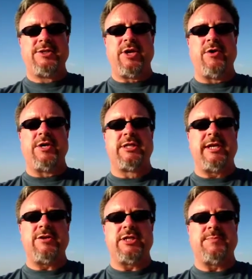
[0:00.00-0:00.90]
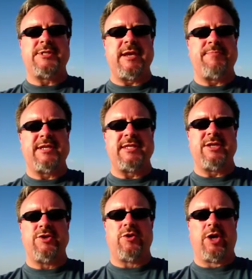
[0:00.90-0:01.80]
So is leadership something
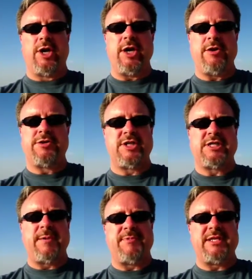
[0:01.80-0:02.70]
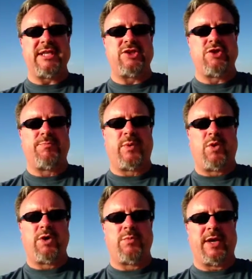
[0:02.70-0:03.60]
that you learn, or is it something that you're
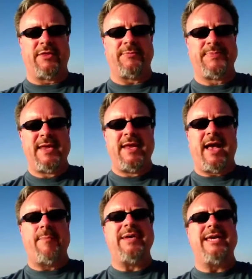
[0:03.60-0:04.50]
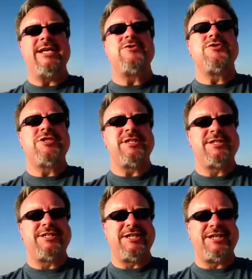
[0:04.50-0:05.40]
born with? I'll be interested
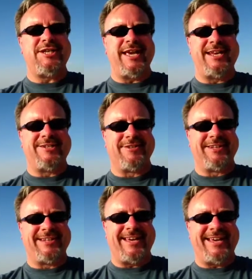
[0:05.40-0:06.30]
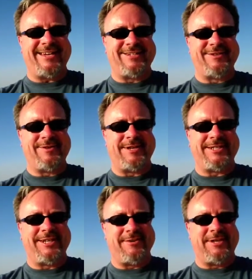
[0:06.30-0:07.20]
to see and to
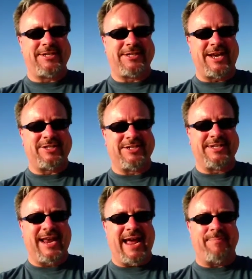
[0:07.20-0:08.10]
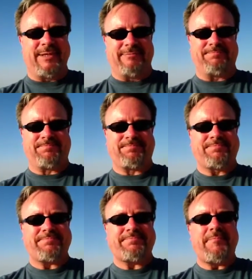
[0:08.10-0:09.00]
hear the discussions that
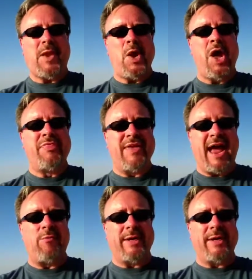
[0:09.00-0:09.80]
happen on that